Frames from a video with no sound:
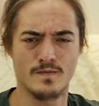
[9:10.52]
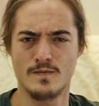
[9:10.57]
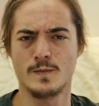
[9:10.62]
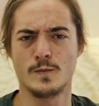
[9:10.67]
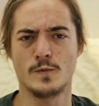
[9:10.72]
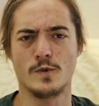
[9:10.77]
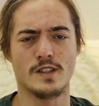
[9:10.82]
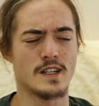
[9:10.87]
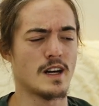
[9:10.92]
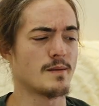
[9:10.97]

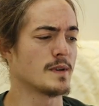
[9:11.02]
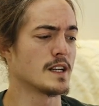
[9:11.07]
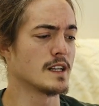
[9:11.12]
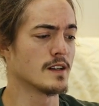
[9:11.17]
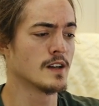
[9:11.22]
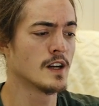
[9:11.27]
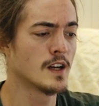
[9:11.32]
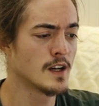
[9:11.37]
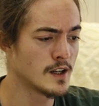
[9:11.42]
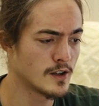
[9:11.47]
What does that mean?
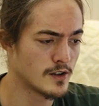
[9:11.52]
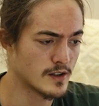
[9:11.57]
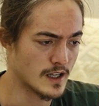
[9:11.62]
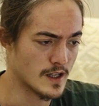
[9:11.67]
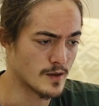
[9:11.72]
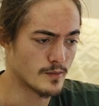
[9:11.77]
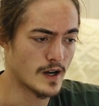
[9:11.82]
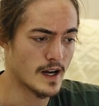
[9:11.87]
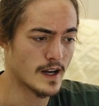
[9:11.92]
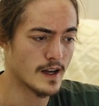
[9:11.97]

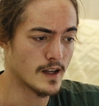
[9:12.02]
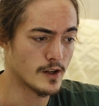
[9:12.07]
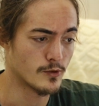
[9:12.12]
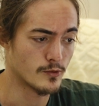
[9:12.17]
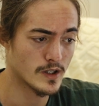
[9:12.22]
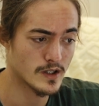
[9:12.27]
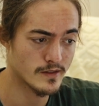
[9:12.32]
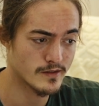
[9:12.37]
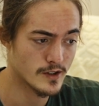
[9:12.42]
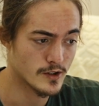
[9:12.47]
Okay, by a
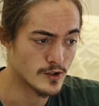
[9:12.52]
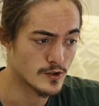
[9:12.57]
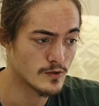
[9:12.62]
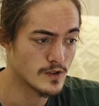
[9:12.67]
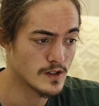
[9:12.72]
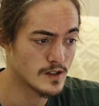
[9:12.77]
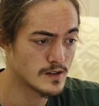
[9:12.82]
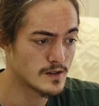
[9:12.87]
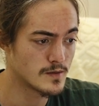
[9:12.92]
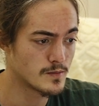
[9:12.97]
relevant
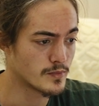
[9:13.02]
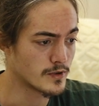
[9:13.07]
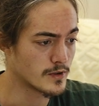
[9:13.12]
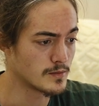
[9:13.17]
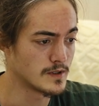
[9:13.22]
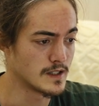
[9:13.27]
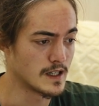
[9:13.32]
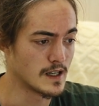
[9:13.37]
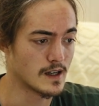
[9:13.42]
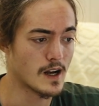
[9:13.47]
unit,
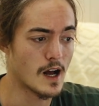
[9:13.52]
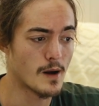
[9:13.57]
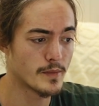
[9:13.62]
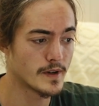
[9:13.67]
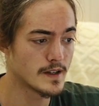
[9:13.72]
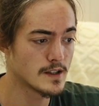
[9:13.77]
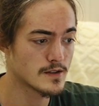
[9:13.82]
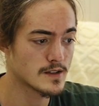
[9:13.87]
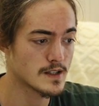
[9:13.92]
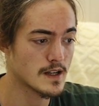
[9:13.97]
probably a
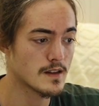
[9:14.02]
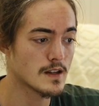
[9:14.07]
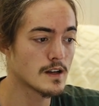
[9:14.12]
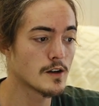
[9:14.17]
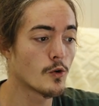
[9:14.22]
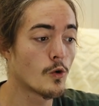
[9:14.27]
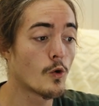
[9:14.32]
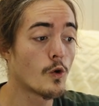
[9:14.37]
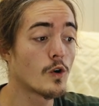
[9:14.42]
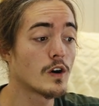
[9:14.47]
company or something,
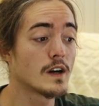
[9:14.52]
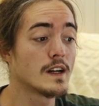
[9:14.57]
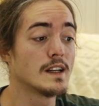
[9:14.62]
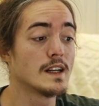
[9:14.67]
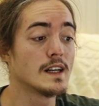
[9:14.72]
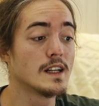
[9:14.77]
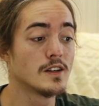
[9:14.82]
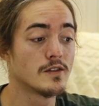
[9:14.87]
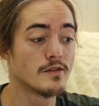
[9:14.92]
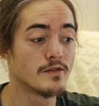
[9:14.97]
or an
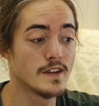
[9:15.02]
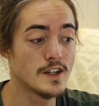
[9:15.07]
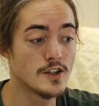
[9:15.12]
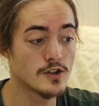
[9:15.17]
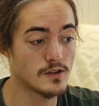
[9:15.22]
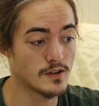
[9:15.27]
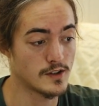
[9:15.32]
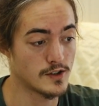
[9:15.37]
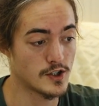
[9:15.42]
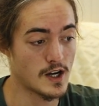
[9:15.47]

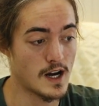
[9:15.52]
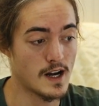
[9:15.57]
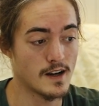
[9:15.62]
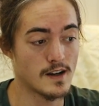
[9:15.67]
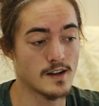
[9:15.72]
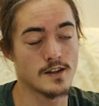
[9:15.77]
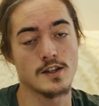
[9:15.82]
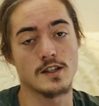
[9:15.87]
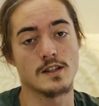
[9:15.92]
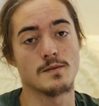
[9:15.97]
individual in
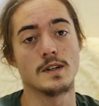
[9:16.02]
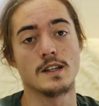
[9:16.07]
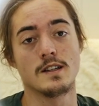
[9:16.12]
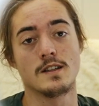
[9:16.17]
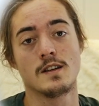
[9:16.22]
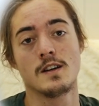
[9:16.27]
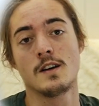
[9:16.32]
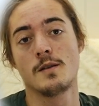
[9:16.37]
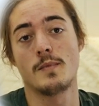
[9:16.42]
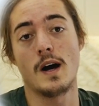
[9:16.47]
China just
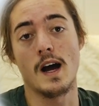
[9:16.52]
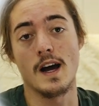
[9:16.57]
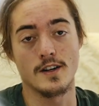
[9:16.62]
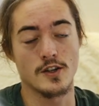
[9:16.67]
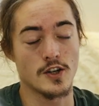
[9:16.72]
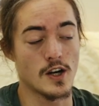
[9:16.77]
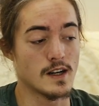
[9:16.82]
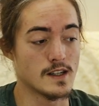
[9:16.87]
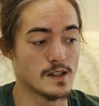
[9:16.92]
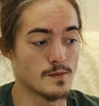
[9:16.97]
means by a
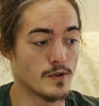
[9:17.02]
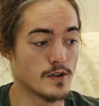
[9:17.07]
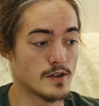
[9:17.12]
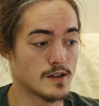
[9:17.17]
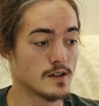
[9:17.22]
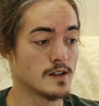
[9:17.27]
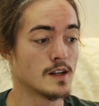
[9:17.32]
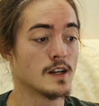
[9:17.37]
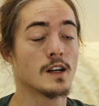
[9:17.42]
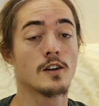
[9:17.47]
Chinese
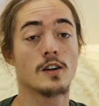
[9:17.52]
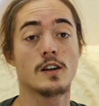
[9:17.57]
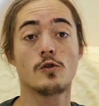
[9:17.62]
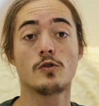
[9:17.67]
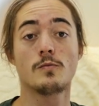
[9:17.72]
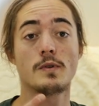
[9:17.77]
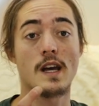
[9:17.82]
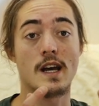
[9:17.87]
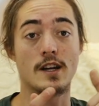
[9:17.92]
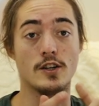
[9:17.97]
person.
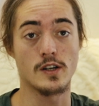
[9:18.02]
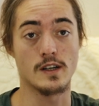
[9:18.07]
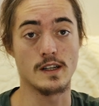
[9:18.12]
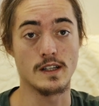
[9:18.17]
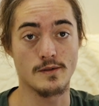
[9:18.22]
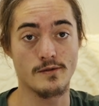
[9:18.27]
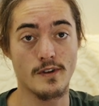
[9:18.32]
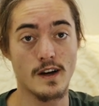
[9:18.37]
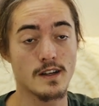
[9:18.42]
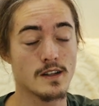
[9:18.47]
Could be a
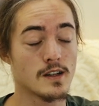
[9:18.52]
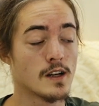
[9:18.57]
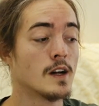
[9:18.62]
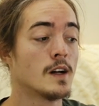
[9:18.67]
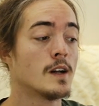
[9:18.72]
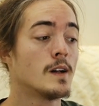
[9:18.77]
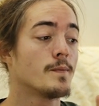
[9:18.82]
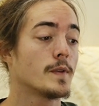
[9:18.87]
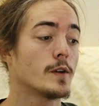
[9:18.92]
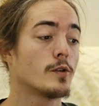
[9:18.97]
Chinese friend
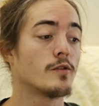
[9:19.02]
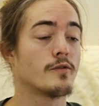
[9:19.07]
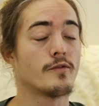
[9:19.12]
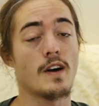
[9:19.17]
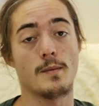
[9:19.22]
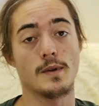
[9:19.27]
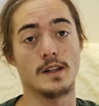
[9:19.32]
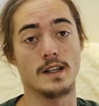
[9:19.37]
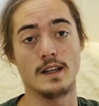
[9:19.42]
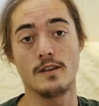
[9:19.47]
or
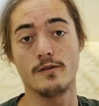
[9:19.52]
family.